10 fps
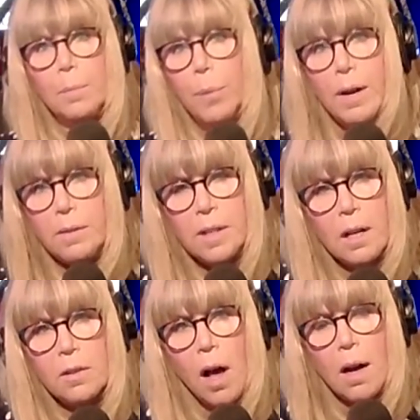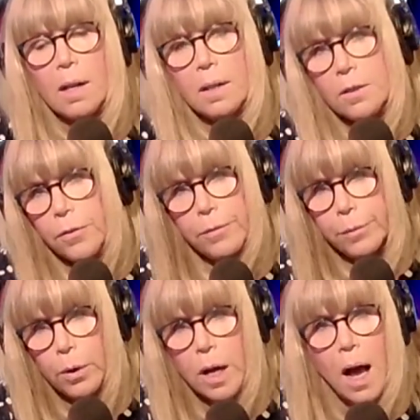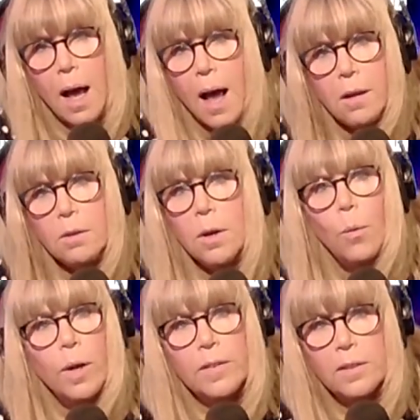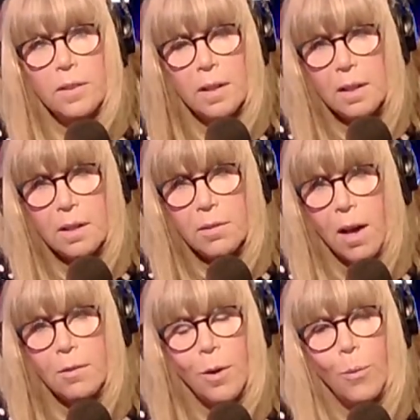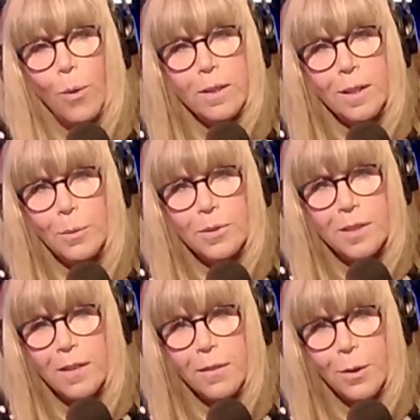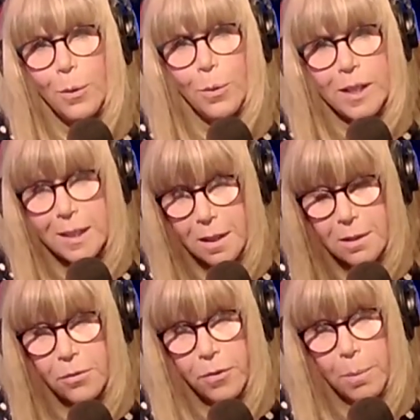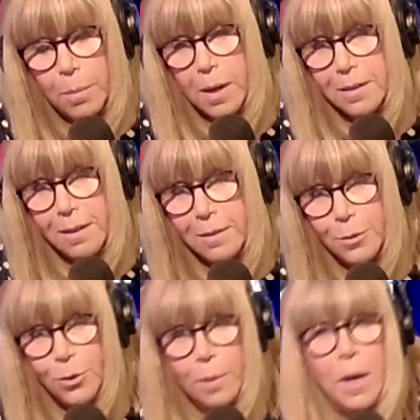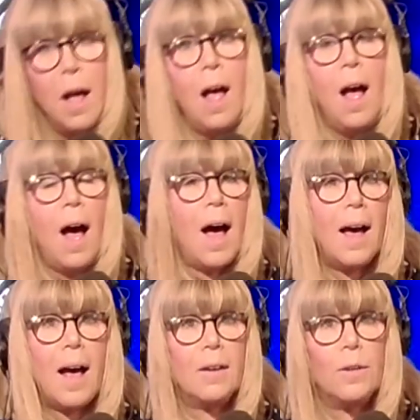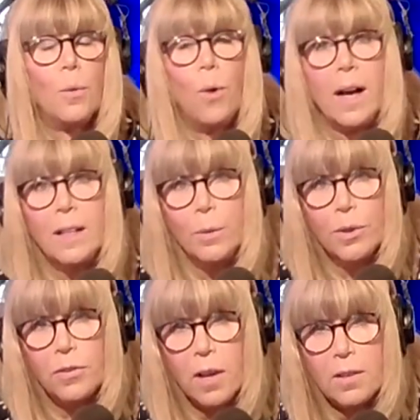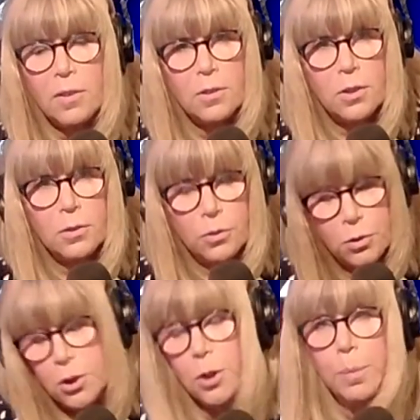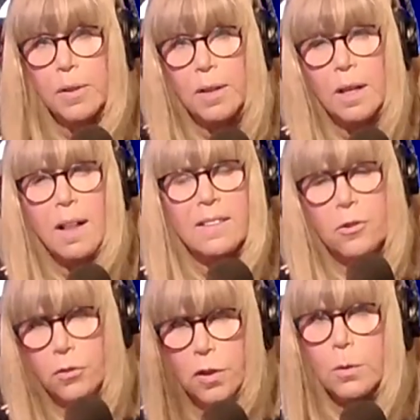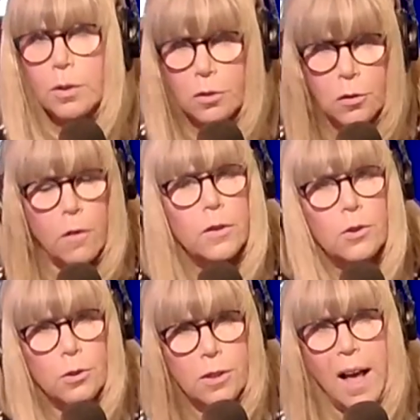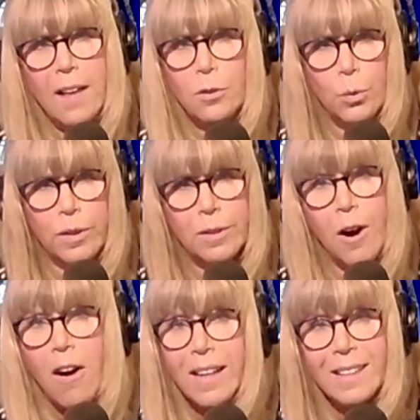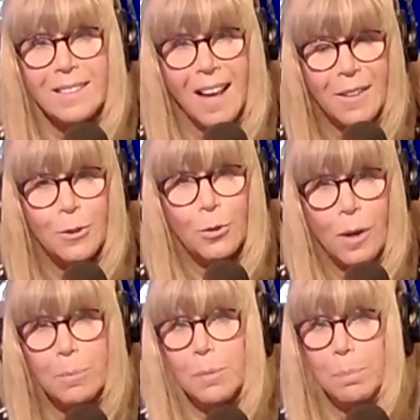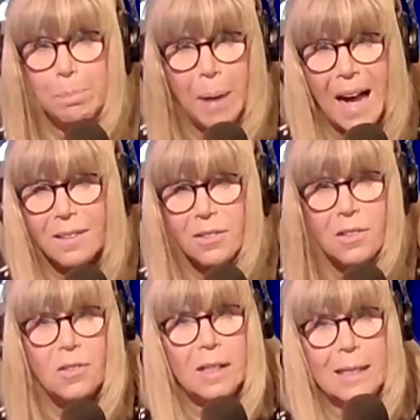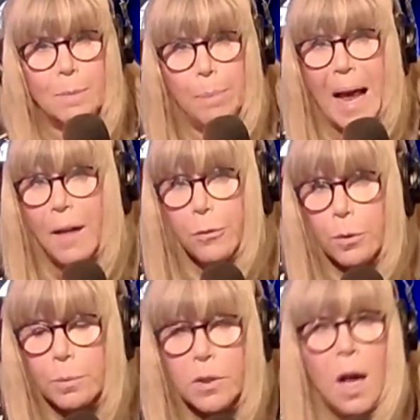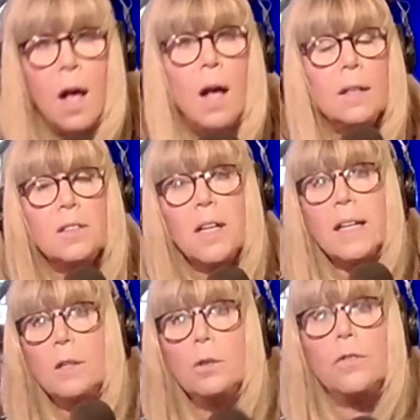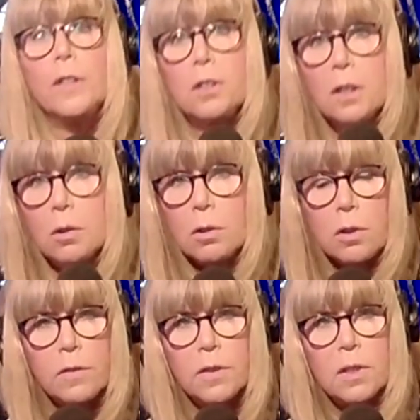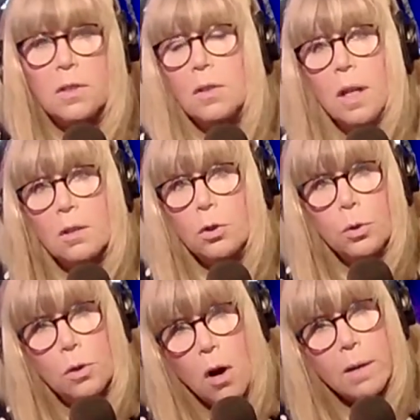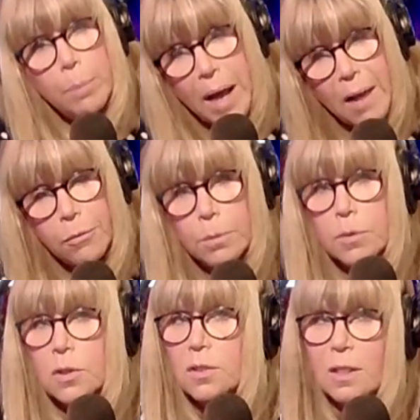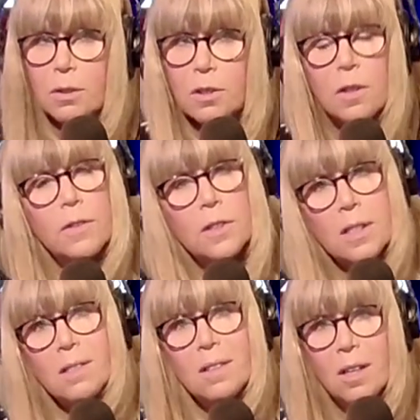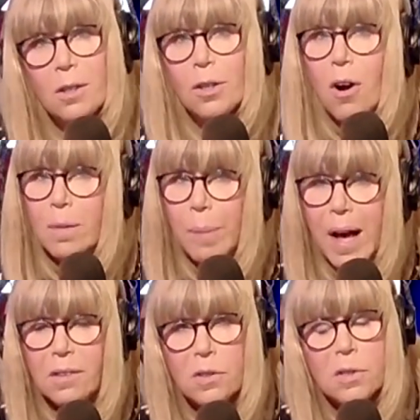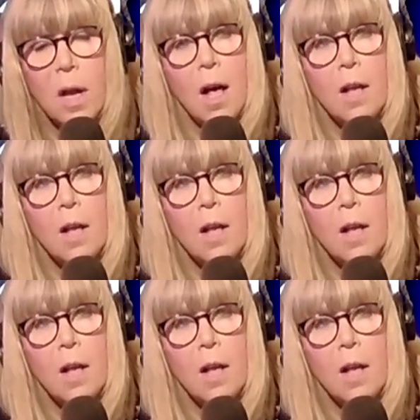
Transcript: Byron Donald, I, he's from Florida. I, I don't know what the deal is. I don't know what he was given or what he needs from uh, Donald Trump. I, I don't know why he would say such a stupid thing like the Secret Service are tasked with guarding Donald Trump's boxes in his bathrooms. Listen, I got news for you. The Secret Service isn't there to guard bathrooms. The Secret Service isn't there to guard boxes.